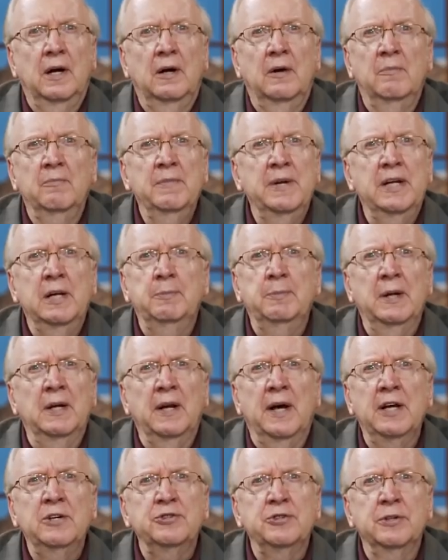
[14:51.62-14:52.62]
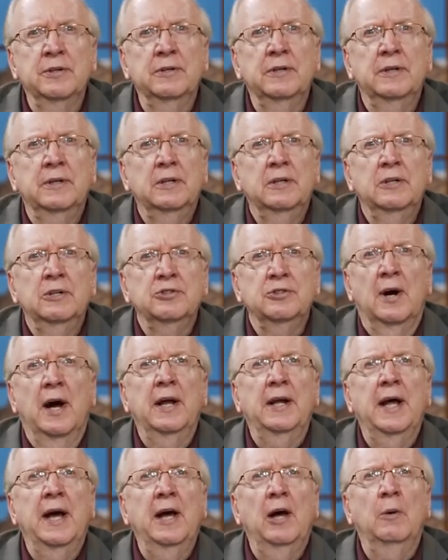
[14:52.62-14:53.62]
Manipulation,
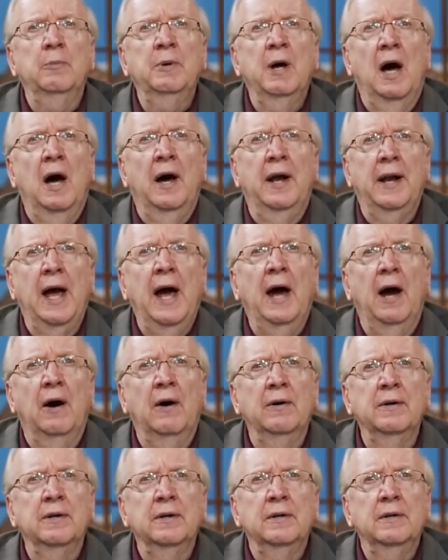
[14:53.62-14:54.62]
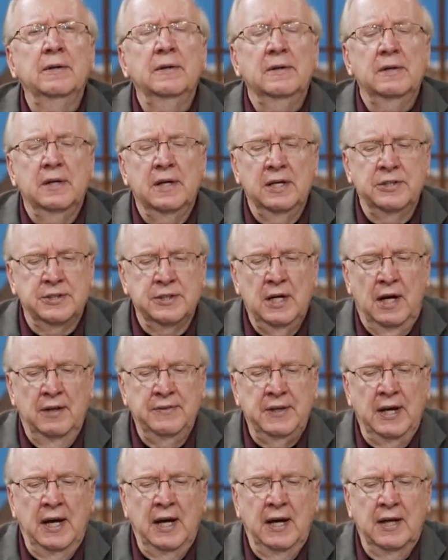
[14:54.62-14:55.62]
trying to help God out, is
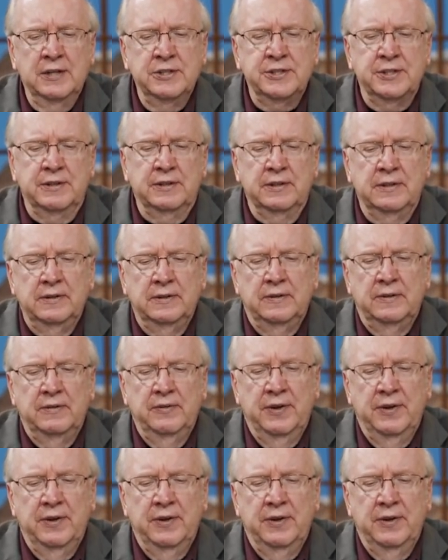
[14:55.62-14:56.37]
not the answer.